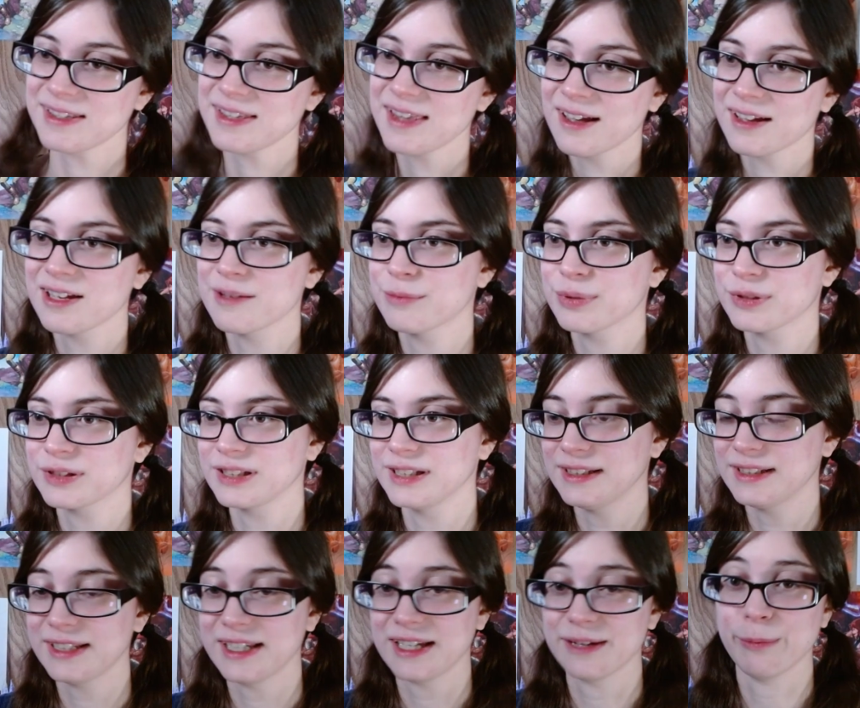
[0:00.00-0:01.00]
not
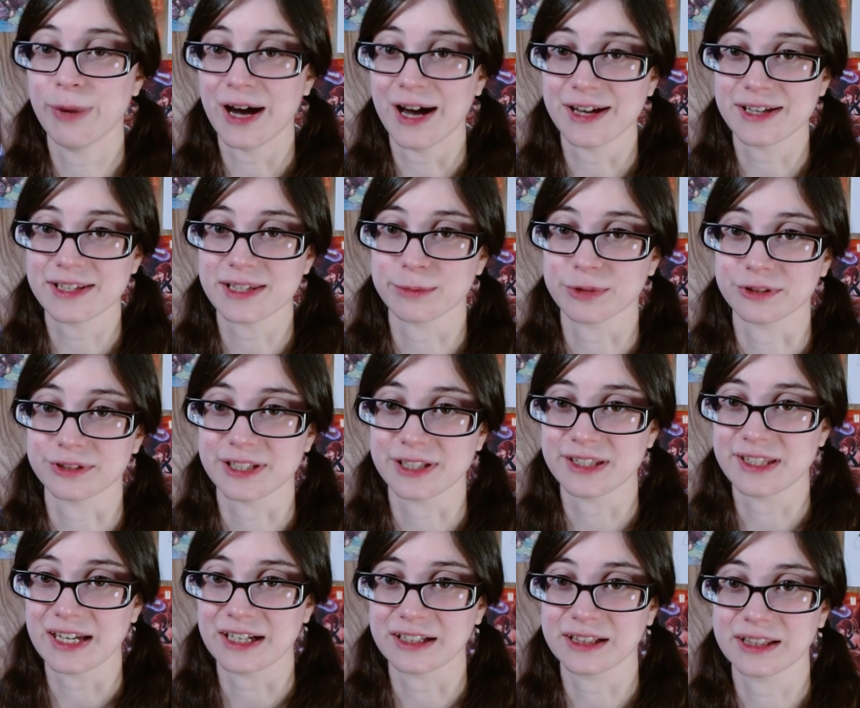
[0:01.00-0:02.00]
completely impossible to
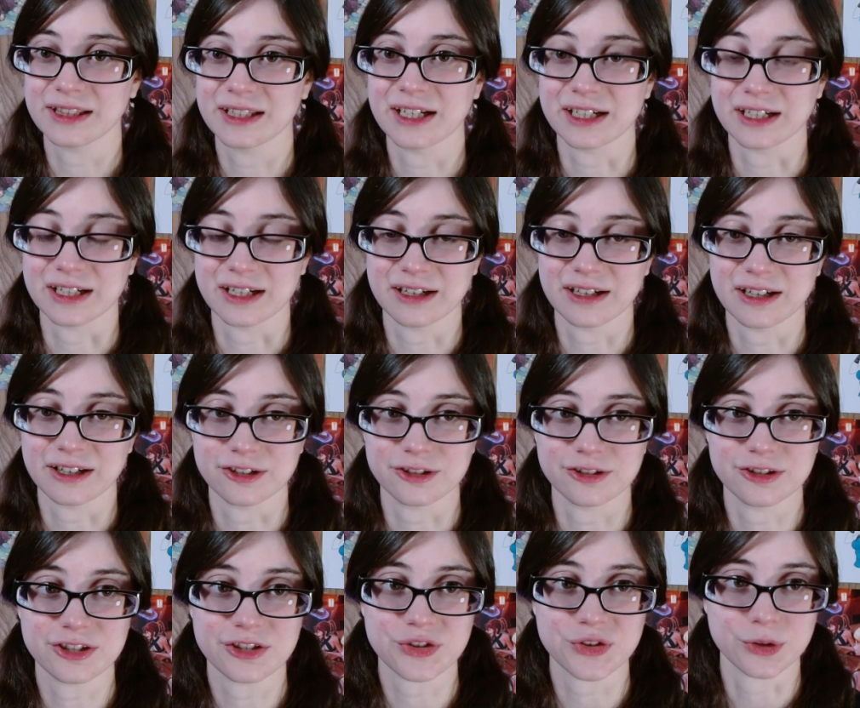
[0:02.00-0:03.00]
tell a
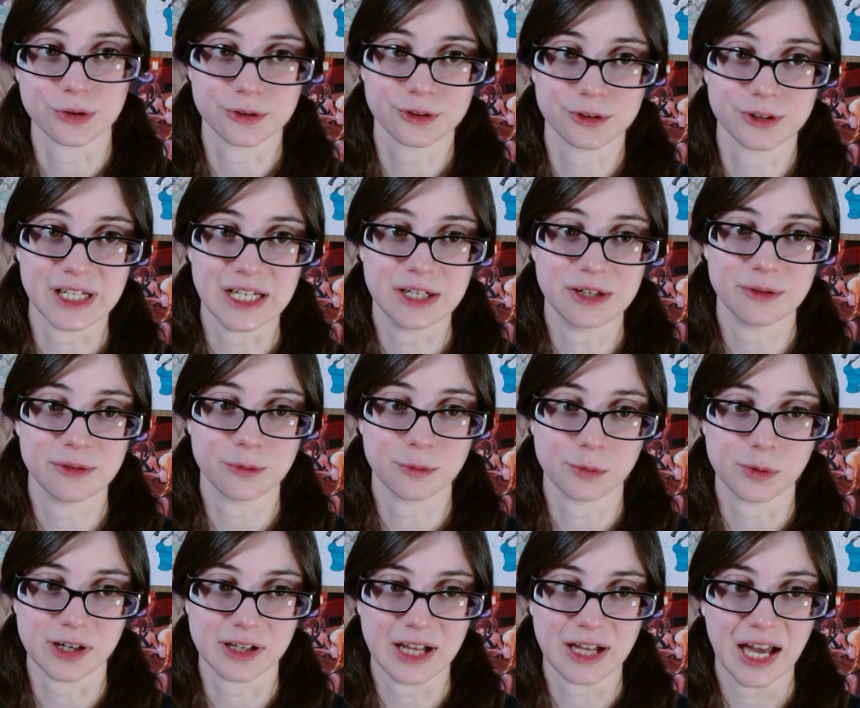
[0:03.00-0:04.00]
good story
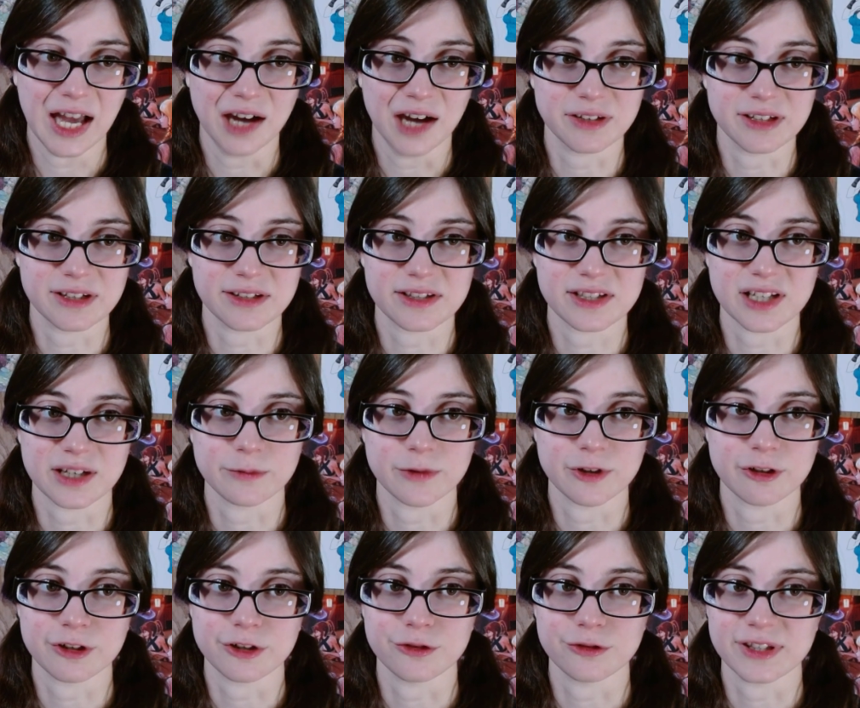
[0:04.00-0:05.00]
while having
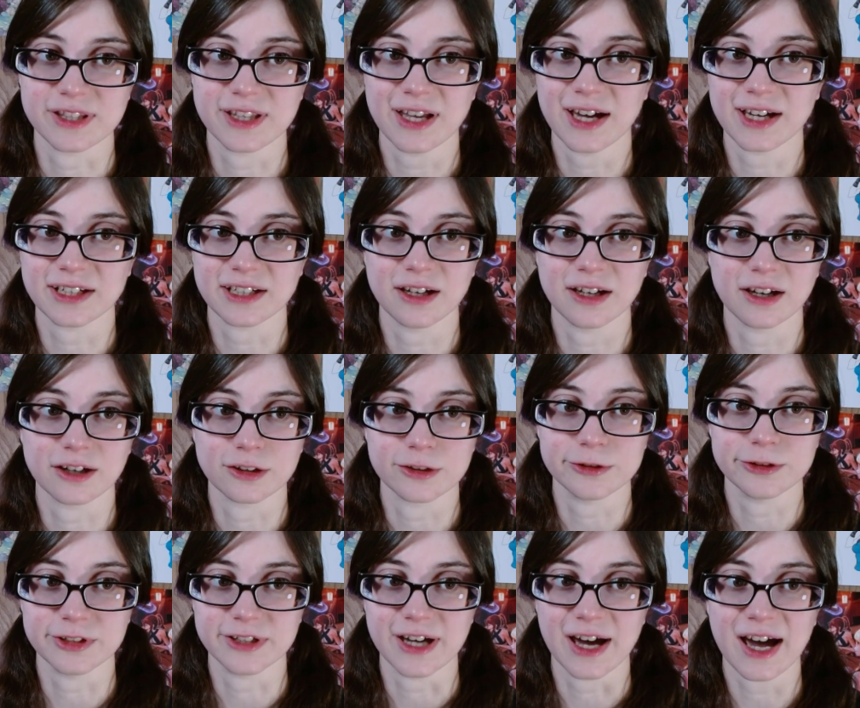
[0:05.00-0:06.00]
someone who's not a
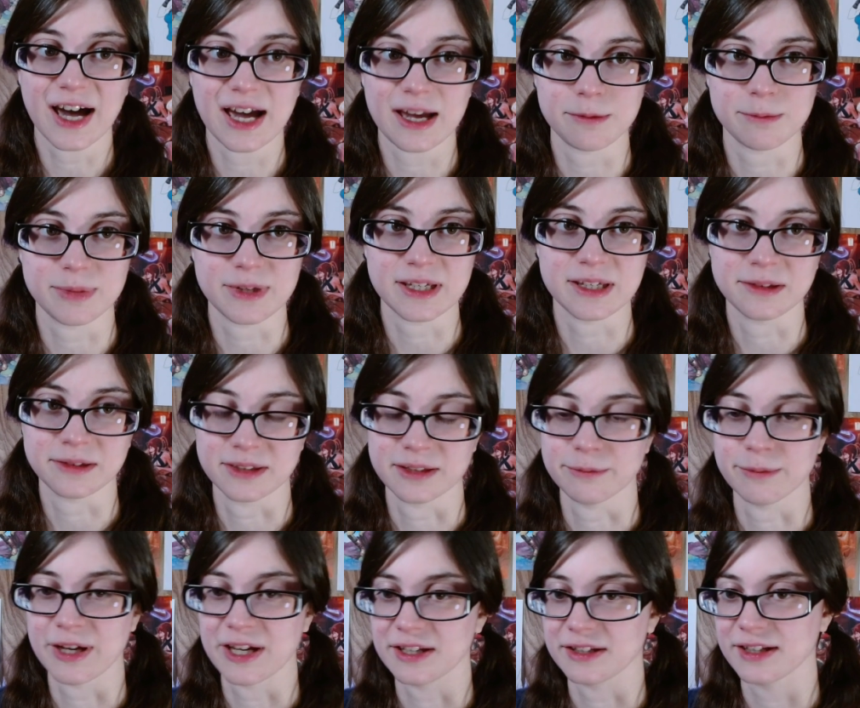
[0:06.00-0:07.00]
good guy be the
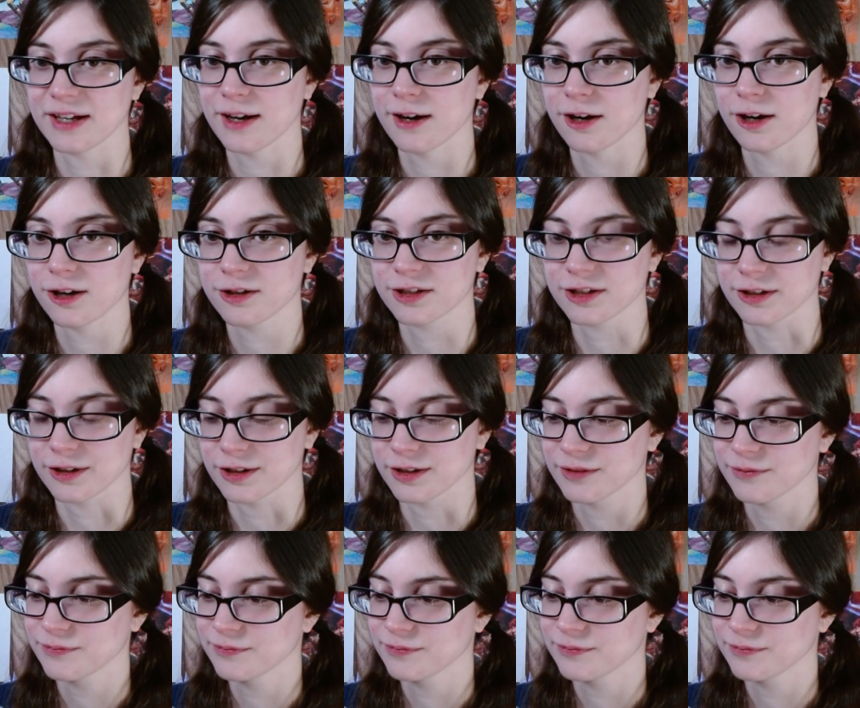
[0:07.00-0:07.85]
main character,